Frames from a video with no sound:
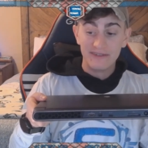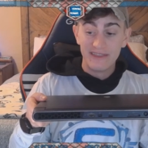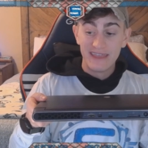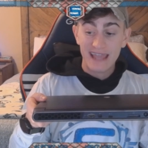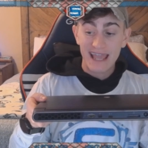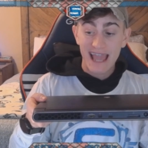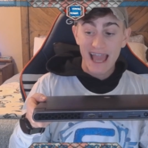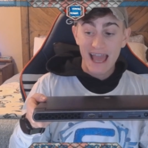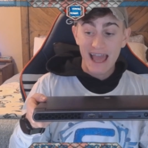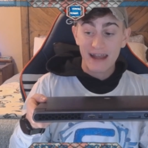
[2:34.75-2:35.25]
and
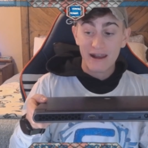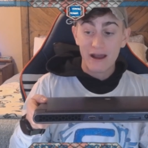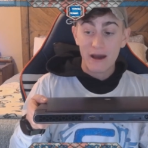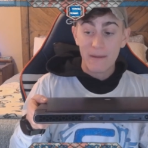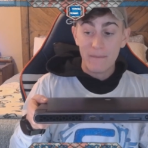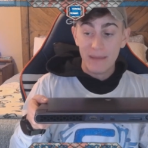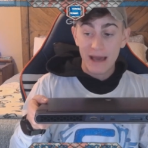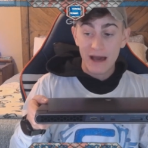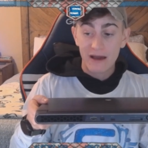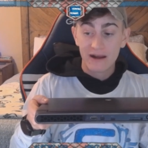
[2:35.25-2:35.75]
they add
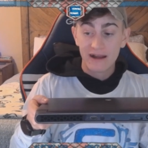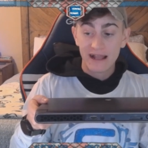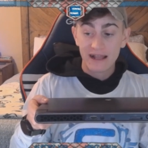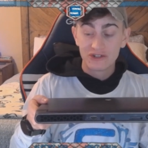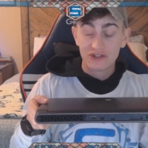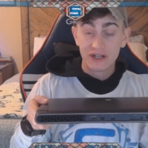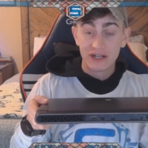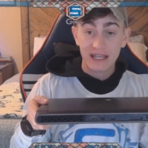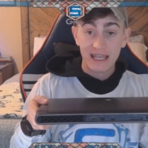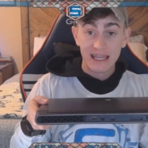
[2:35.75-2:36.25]
about an
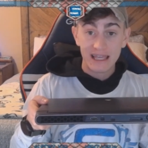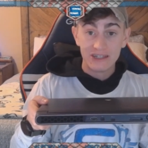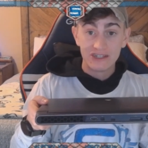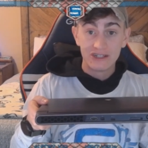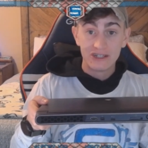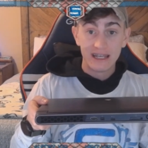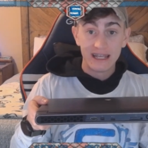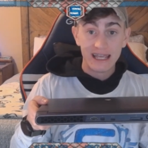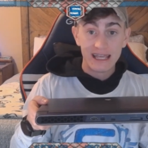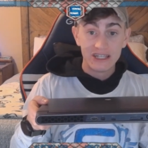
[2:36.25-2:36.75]
extra
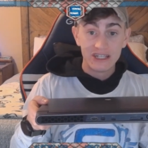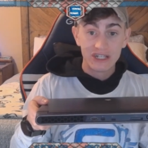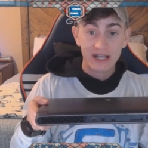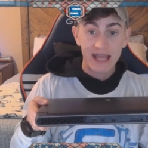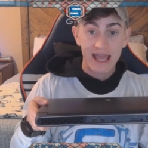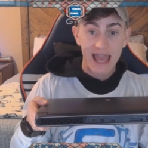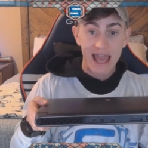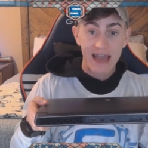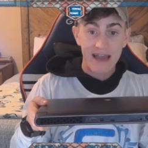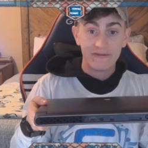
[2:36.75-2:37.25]
inch to an inch and
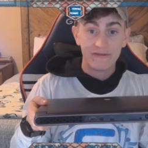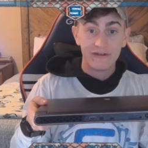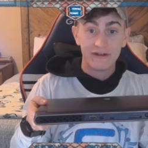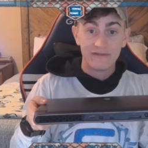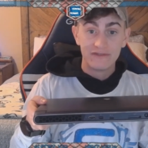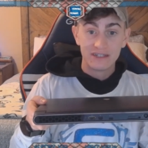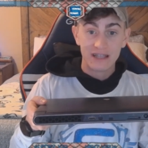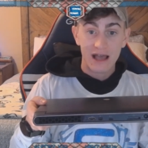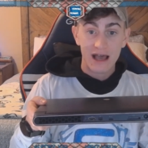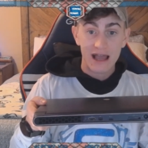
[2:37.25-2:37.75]
a half
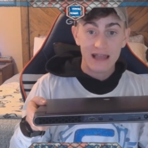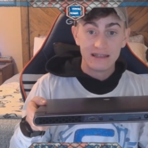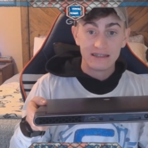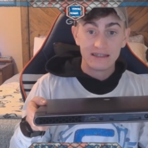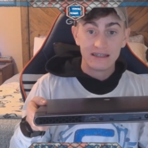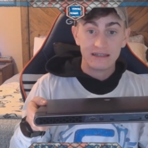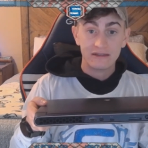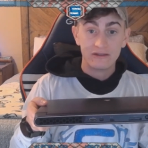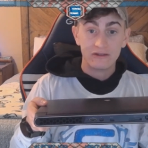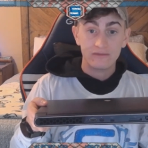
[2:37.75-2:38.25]
of
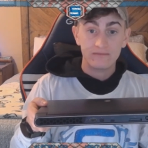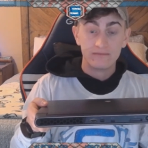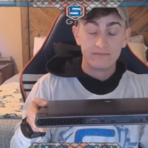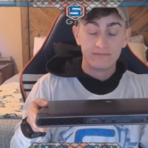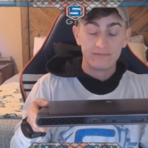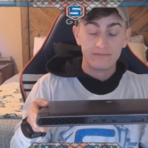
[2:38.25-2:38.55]
size and